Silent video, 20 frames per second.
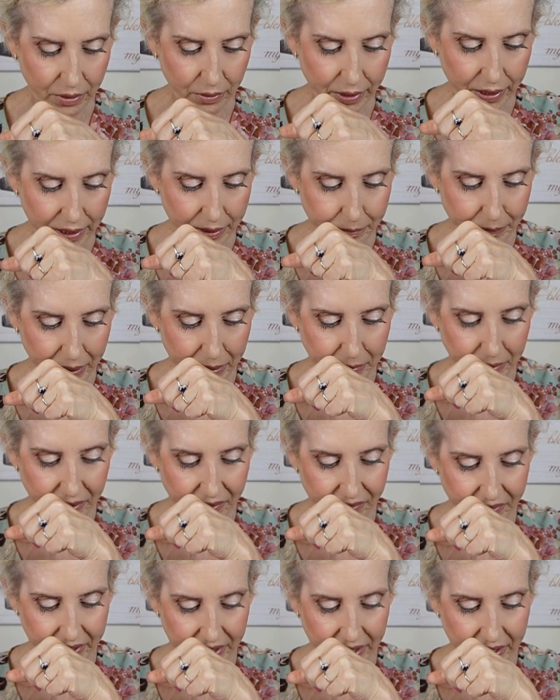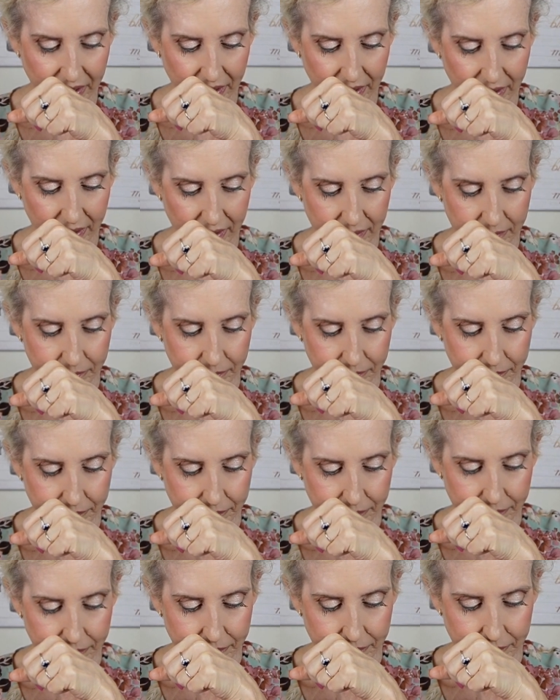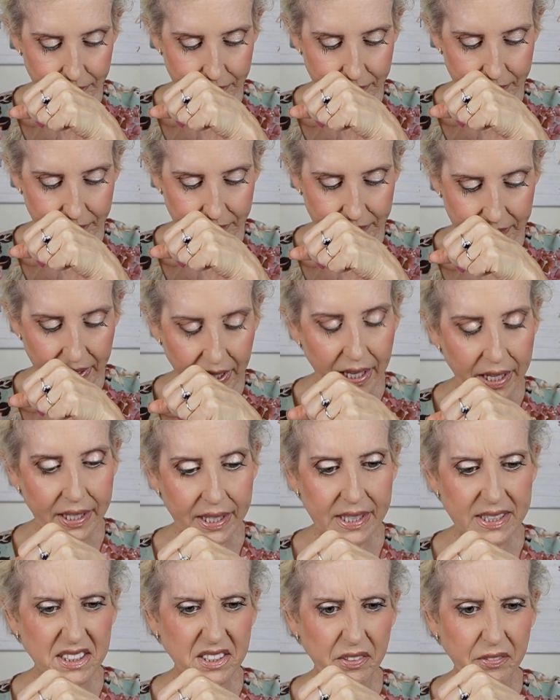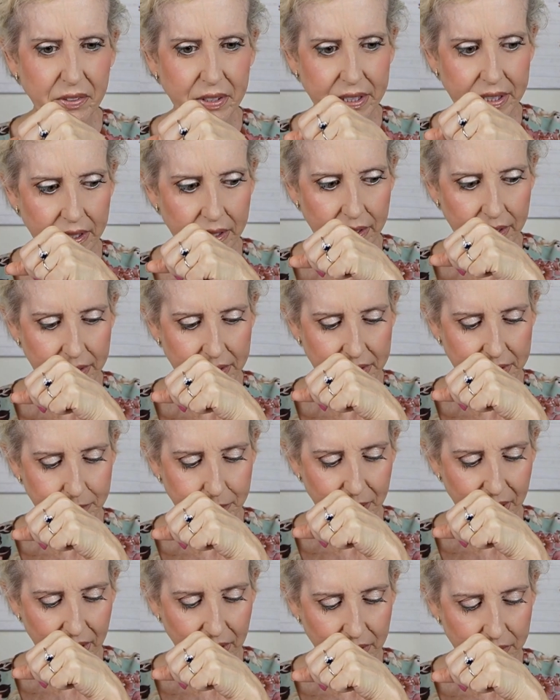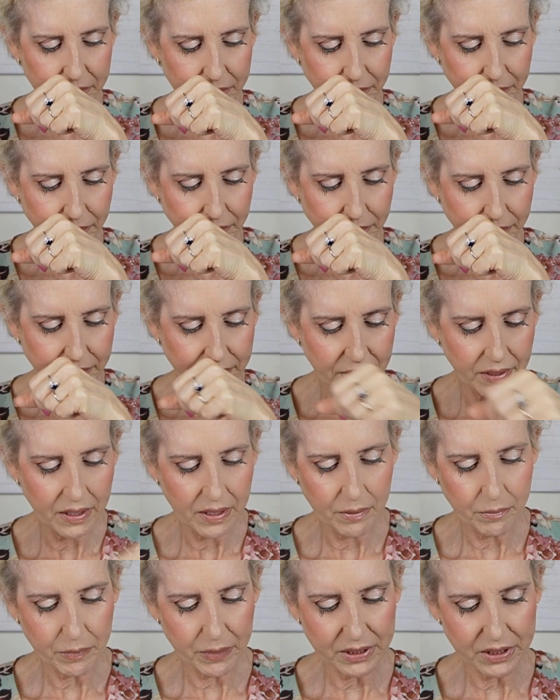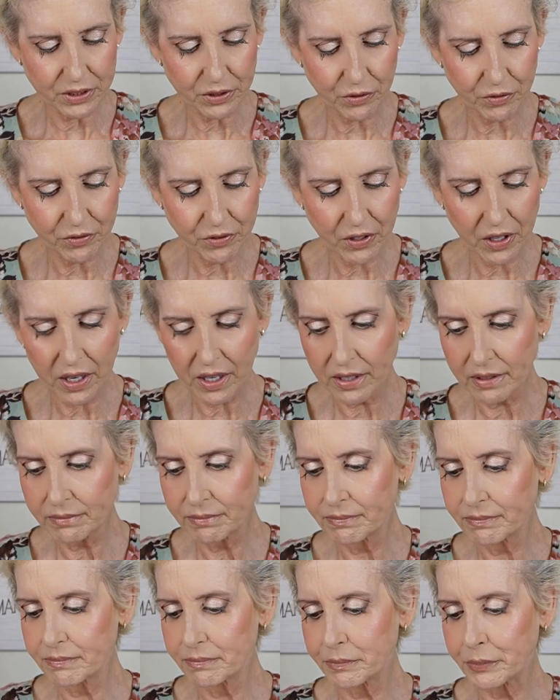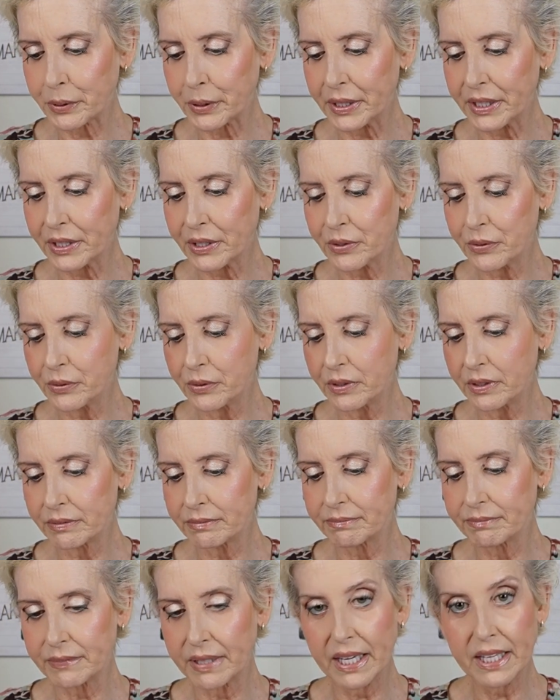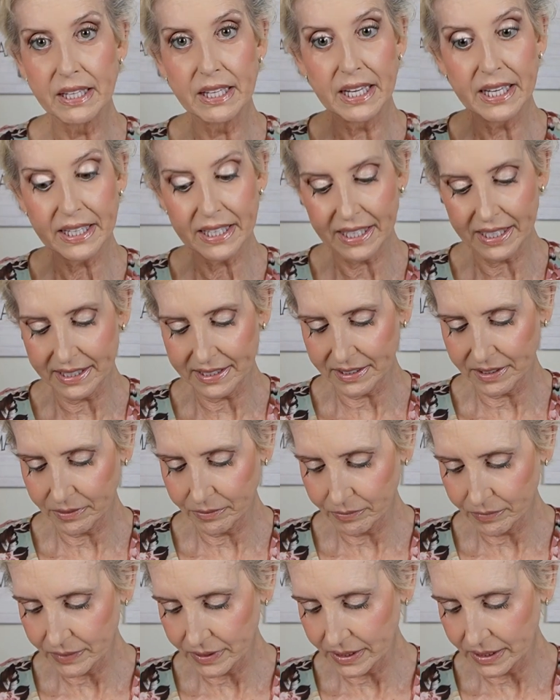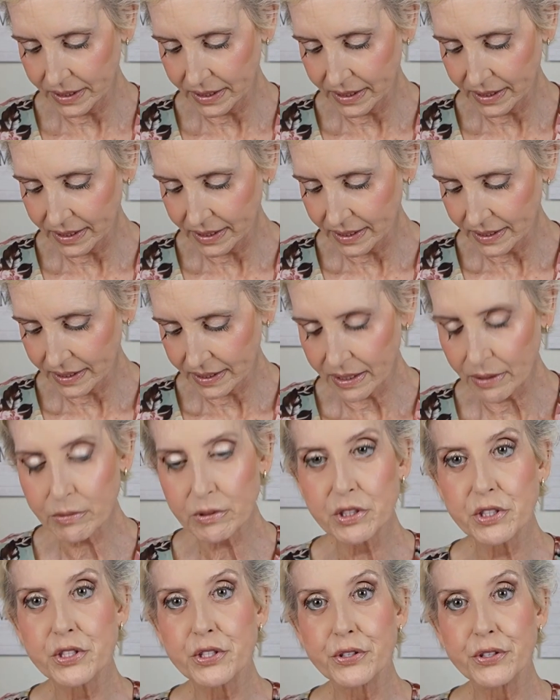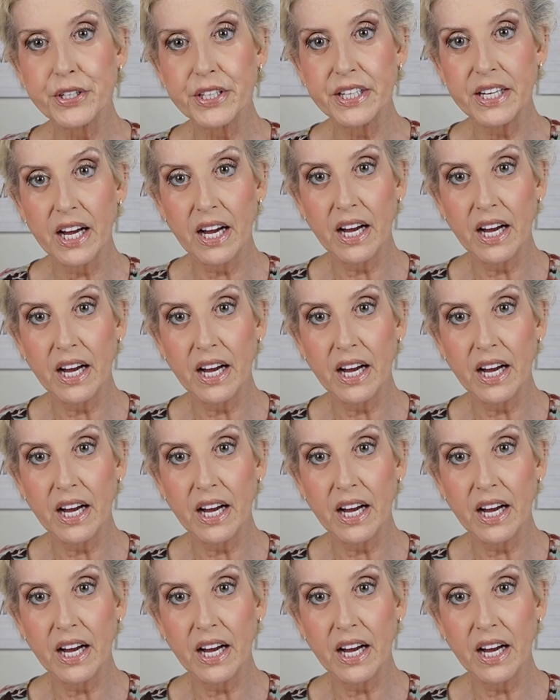Well, maybe a vanilla. Yeah, I guess a vanilla smell. But so far, pretty cool. I like it. That was $30.